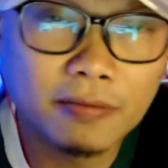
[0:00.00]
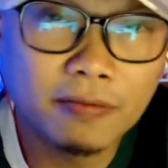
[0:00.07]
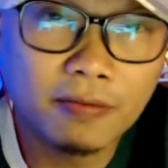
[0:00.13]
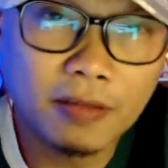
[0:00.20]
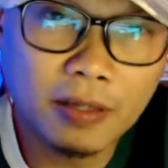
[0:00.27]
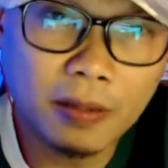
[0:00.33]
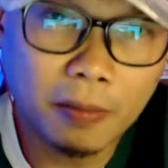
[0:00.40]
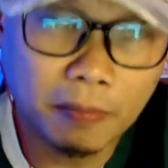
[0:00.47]

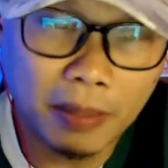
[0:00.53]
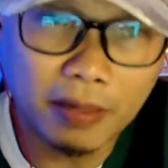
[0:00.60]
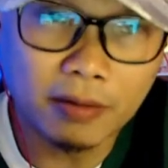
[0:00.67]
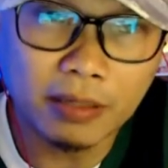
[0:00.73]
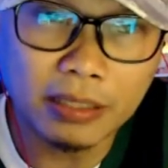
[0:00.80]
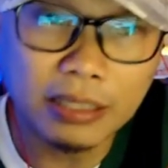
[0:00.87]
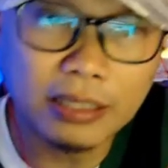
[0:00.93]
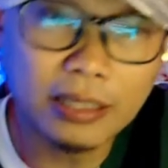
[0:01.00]
thing
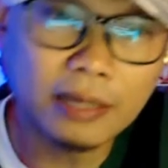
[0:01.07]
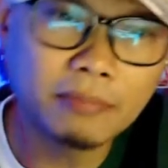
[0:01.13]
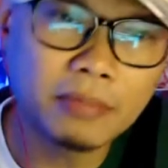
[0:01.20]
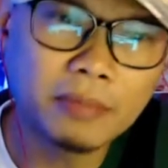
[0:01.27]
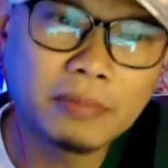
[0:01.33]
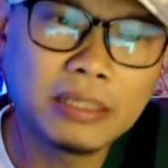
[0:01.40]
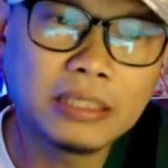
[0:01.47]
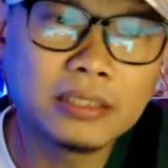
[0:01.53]
about it, and
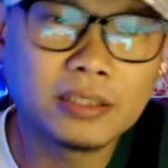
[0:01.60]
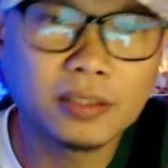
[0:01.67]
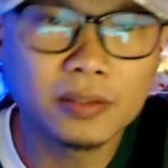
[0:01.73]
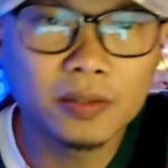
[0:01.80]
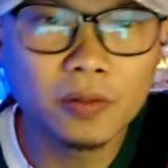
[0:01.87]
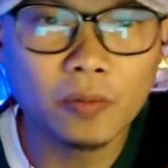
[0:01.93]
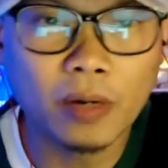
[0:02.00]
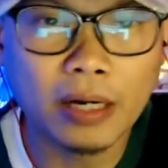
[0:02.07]
I'm, I'm gonna tell
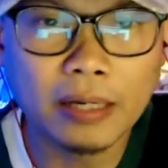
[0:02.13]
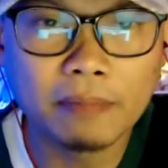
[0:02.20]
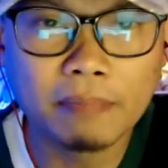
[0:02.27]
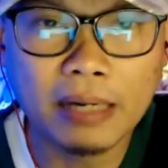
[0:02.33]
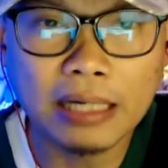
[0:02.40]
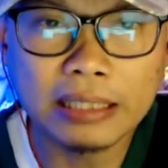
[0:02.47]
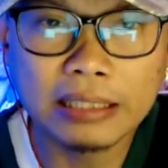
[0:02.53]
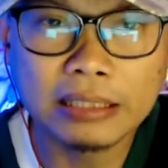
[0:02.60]
you why.
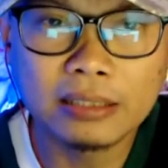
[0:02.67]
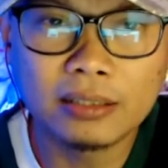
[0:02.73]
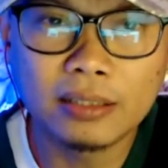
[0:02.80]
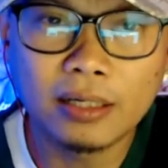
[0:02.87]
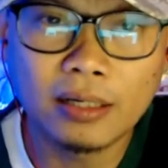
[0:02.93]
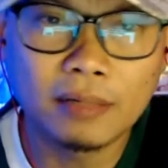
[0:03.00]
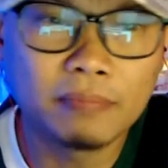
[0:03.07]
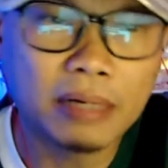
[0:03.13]
Bakit,
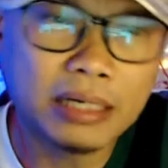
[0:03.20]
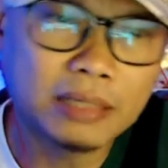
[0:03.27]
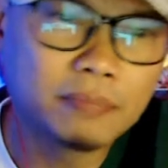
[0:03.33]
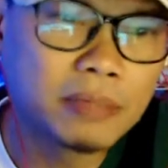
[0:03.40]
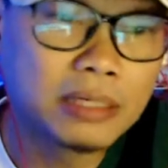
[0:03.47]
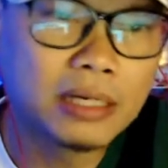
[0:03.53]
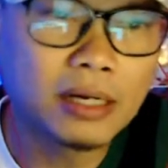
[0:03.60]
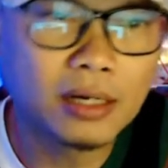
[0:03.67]
uh, bakit
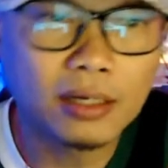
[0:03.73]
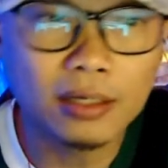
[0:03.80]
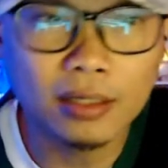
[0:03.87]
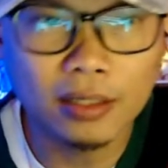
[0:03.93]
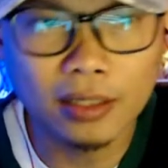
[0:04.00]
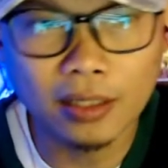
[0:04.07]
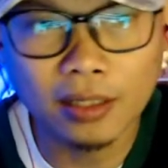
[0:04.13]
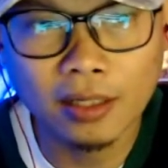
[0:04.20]
biglang,
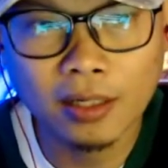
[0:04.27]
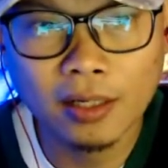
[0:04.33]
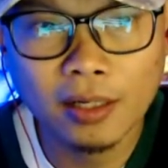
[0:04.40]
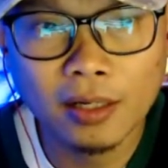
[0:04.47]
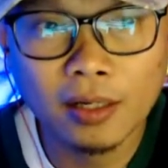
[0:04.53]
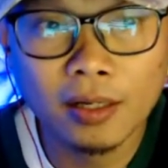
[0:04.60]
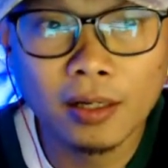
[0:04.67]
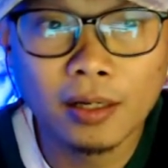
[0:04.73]
uh,
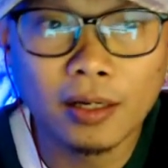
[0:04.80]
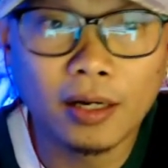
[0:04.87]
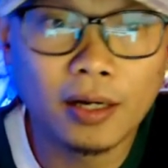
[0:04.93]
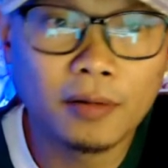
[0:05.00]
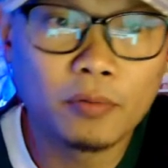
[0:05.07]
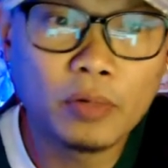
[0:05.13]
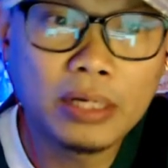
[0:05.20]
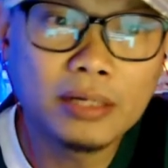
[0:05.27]

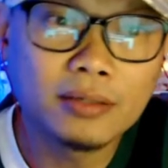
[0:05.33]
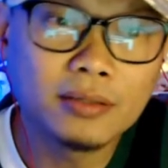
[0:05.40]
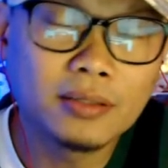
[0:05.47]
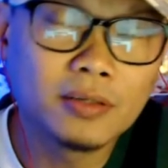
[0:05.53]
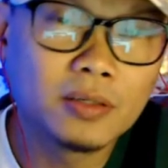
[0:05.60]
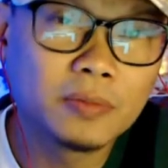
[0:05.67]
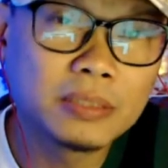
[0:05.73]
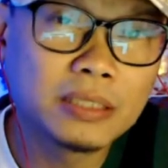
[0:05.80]
uh, well,
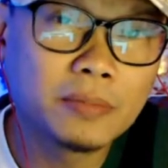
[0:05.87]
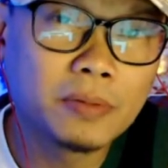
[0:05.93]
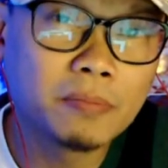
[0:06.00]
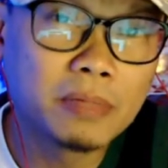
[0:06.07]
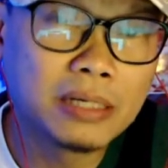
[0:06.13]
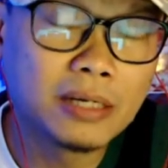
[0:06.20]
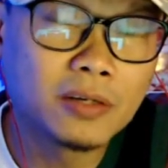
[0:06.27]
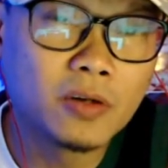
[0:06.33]
hindi ko naman
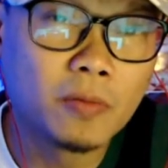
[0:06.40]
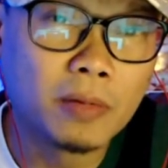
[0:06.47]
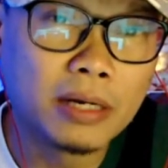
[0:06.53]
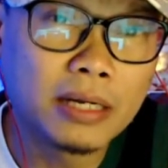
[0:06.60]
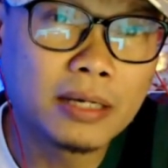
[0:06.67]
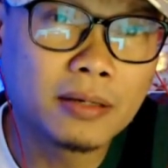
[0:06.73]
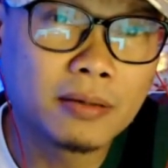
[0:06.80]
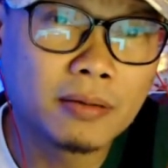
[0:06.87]
sabing biglang
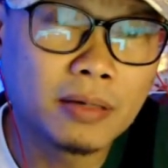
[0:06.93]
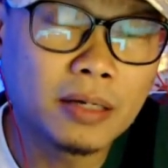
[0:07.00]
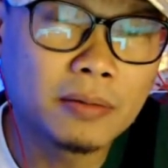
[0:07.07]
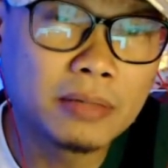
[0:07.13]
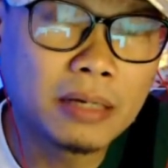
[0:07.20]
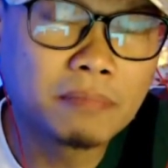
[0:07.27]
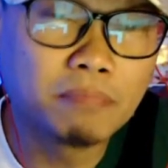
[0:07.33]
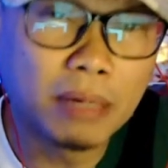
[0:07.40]
gumaling. Oh,
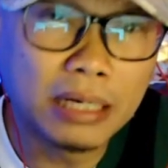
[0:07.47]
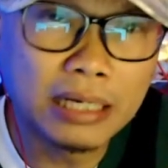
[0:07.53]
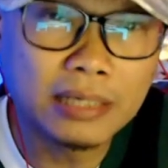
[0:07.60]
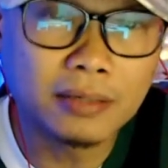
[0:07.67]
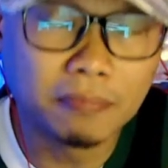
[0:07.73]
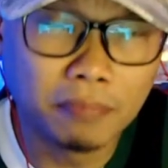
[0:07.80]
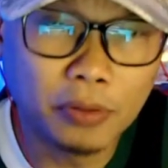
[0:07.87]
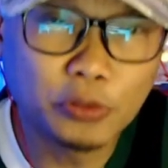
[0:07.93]

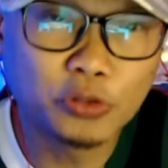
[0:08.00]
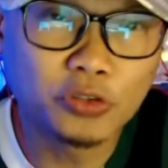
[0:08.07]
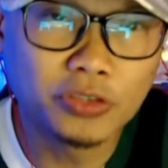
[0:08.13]
nagbalik ang Boston